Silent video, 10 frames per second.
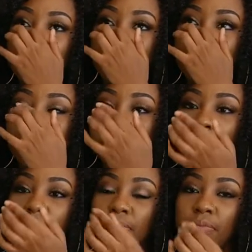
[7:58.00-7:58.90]

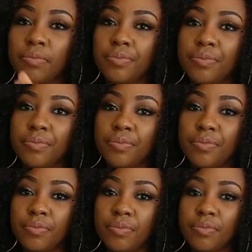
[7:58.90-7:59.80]

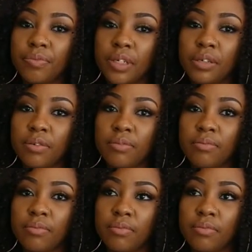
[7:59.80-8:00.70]

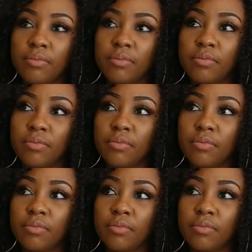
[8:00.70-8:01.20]
(not speaking)